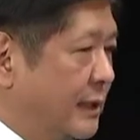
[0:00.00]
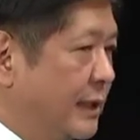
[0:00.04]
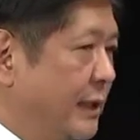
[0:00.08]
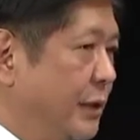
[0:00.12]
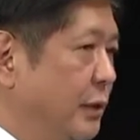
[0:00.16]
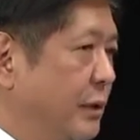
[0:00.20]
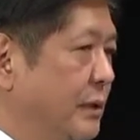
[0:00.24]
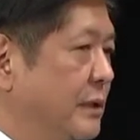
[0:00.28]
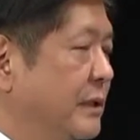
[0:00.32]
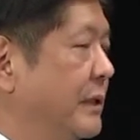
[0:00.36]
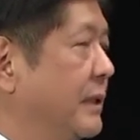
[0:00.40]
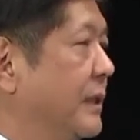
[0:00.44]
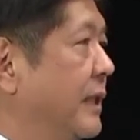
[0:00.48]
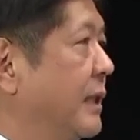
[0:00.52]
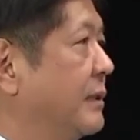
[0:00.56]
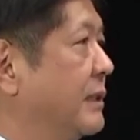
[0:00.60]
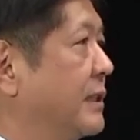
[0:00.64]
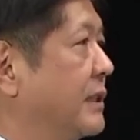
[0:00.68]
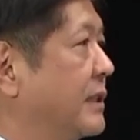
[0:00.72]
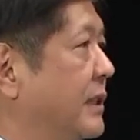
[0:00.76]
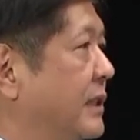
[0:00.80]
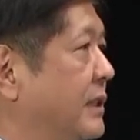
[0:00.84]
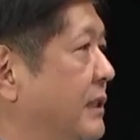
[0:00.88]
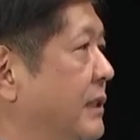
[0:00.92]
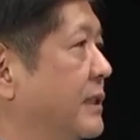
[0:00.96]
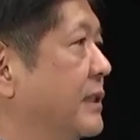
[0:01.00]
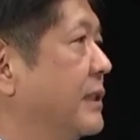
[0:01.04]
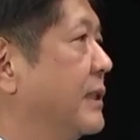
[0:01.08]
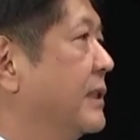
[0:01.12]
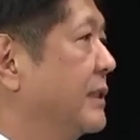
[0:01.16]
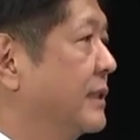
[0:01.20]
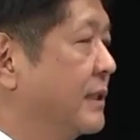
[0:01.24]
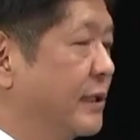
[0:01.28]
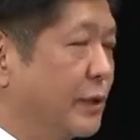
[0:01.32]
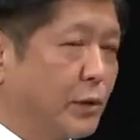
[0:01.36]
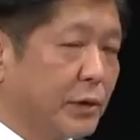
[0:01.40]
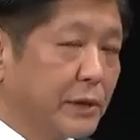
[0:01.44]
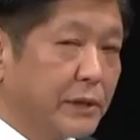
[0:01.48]
the ordinary
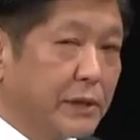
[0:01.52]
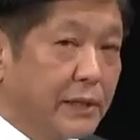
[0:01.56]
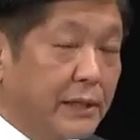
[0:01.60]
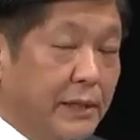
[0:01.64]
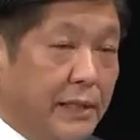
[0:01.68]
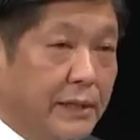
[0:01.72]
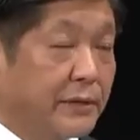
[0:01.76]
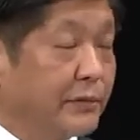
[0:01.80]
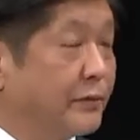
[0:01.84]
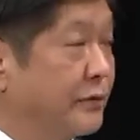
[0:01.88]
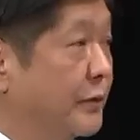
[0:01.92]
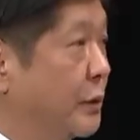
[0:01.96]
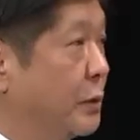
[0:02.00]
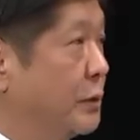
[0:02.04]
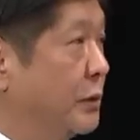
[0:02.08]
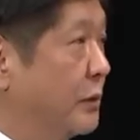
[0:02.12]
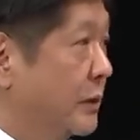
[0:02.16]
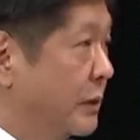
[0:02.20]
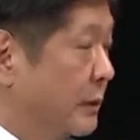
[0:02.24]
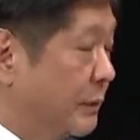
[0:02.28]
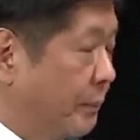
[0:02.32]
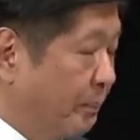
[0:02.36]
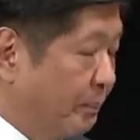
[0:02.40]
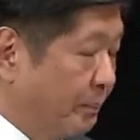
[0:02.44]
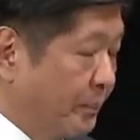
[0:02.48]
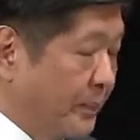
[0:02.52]
citizen, the ordinary voter,